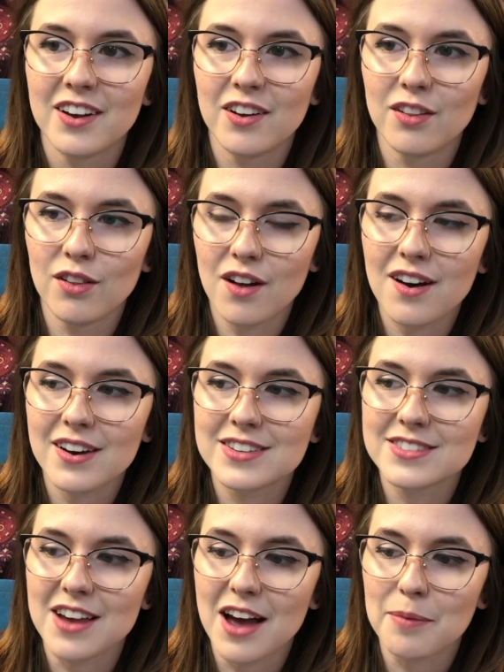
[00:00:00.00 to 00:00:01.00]
a lot
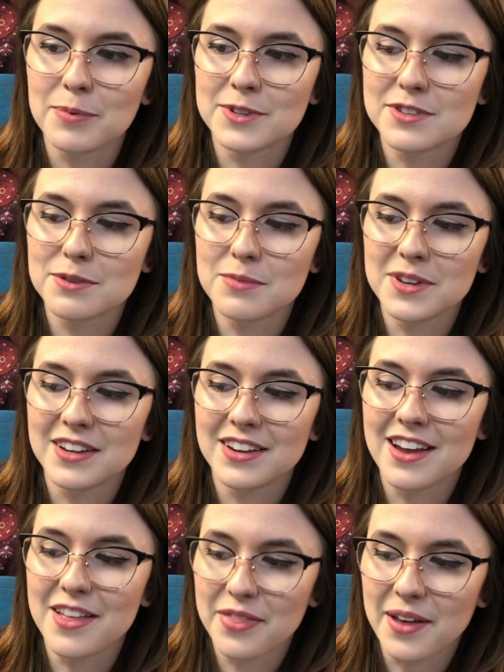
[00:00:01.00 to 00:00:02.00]
has happened to me
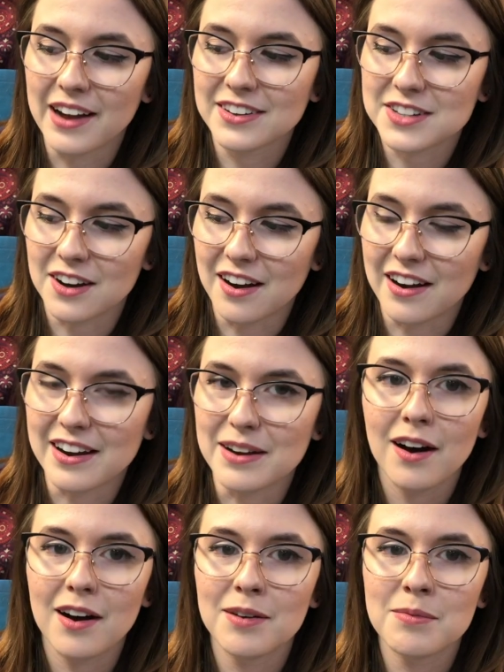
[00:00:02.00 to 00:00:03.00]
in that time.
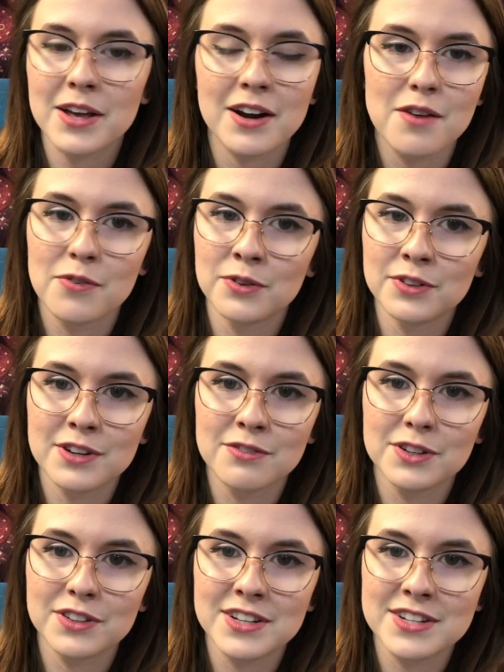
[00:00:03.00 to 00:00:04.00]
And I've only
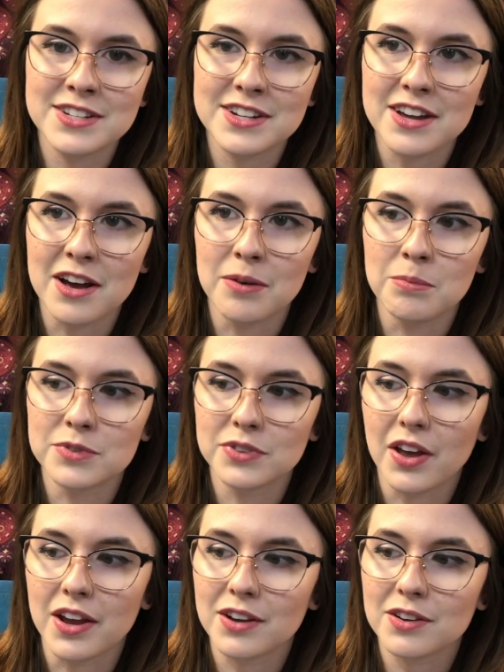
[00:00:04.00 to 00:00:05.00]
really DM'd
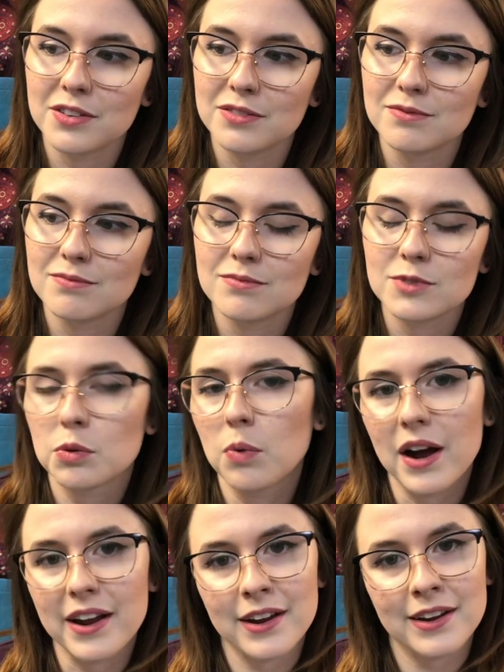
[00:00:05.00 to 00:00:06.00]
like
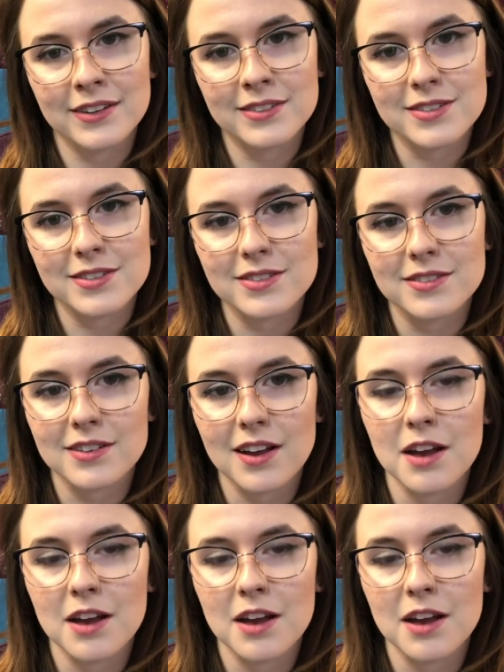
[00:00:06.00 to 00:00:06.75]
twice.